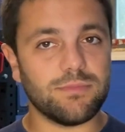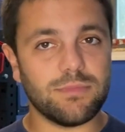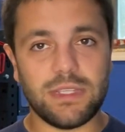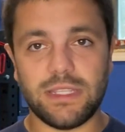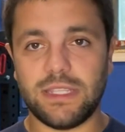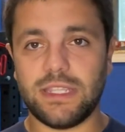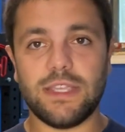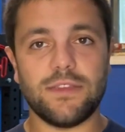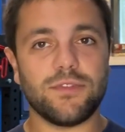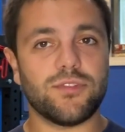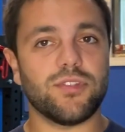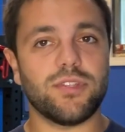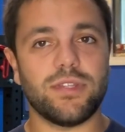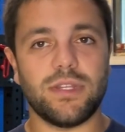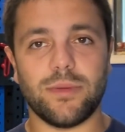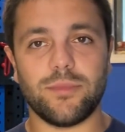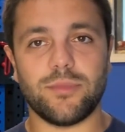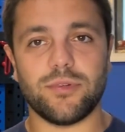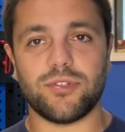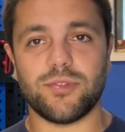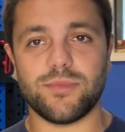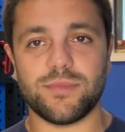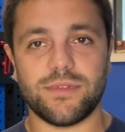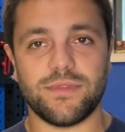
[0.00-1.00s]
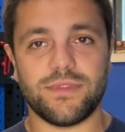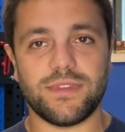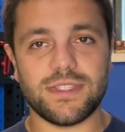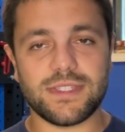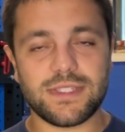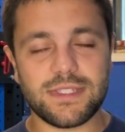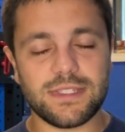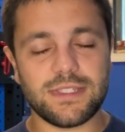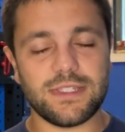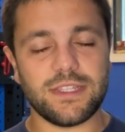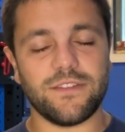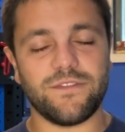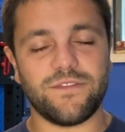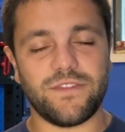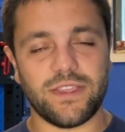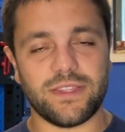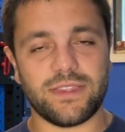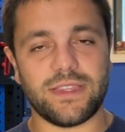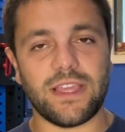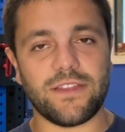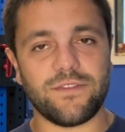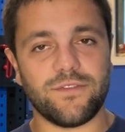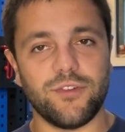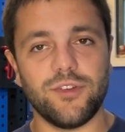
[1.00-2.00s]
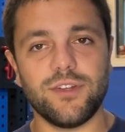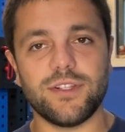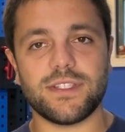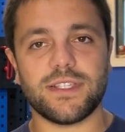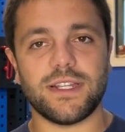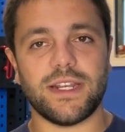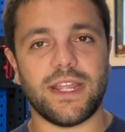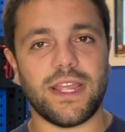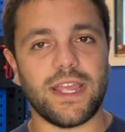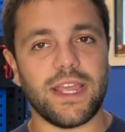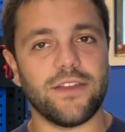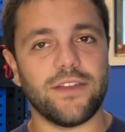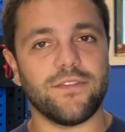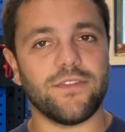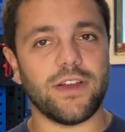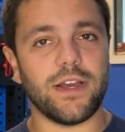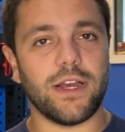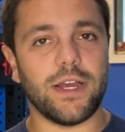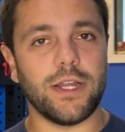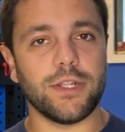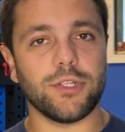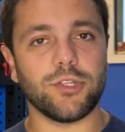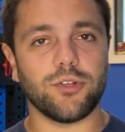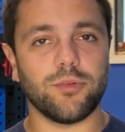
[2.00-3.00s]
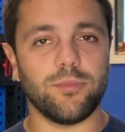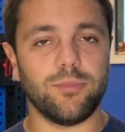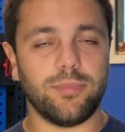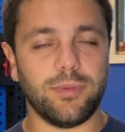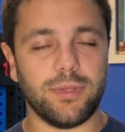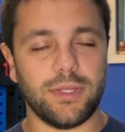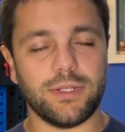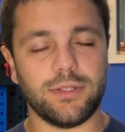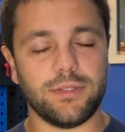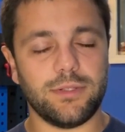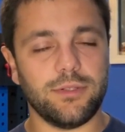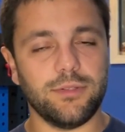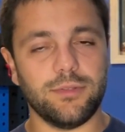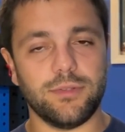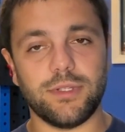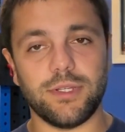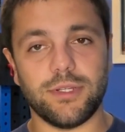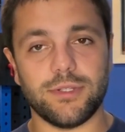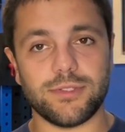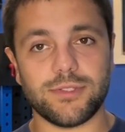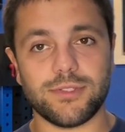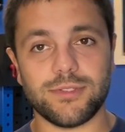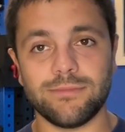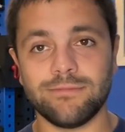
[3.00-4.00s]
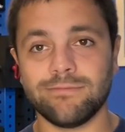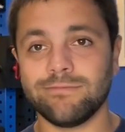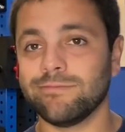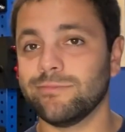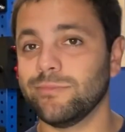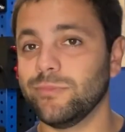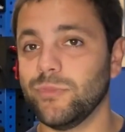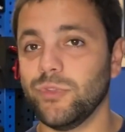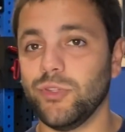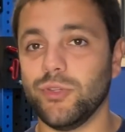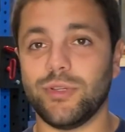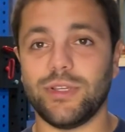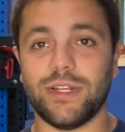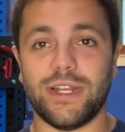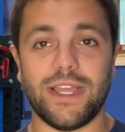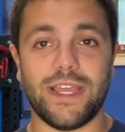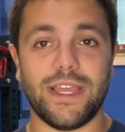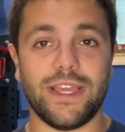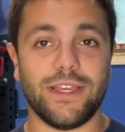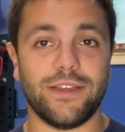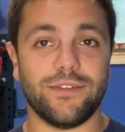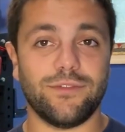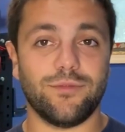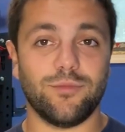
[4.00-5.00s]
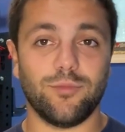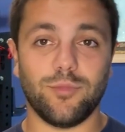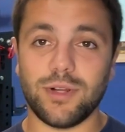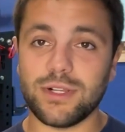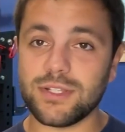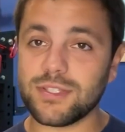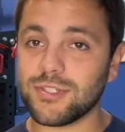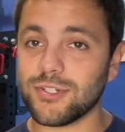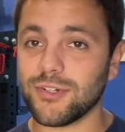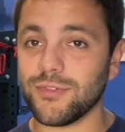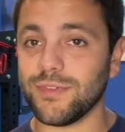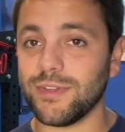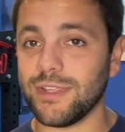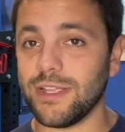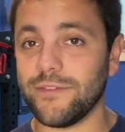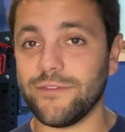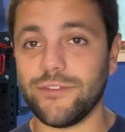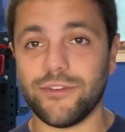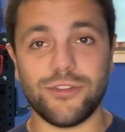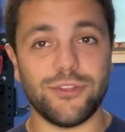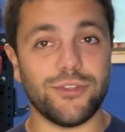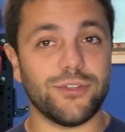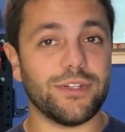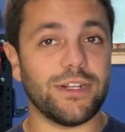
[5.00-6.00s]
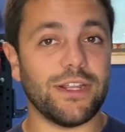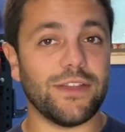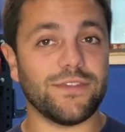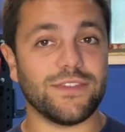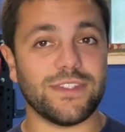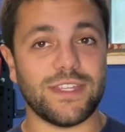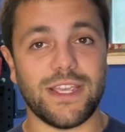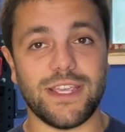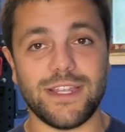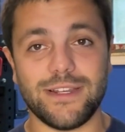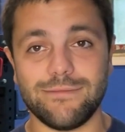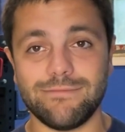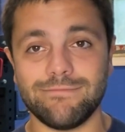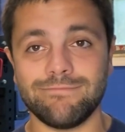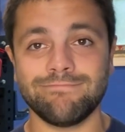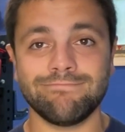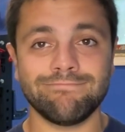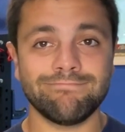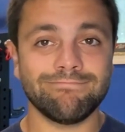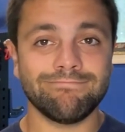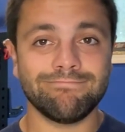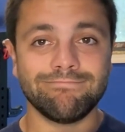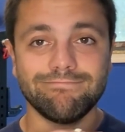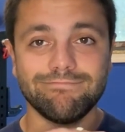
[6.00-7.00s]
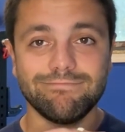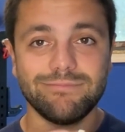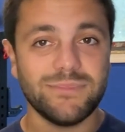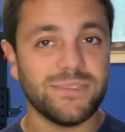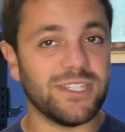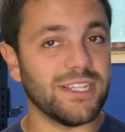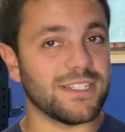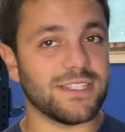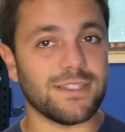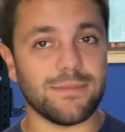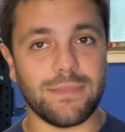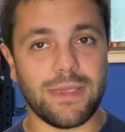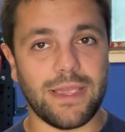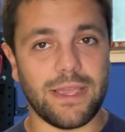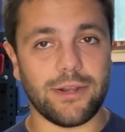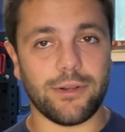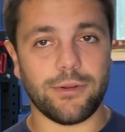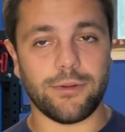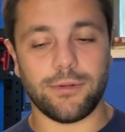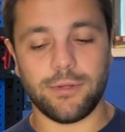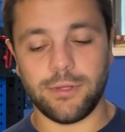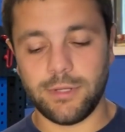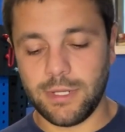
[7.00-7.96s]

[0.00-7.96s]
it gives you a number in terms of this is the effect that food is going to have on your blood glucose. You could have one serving of it, you could have 10, doesn't matter.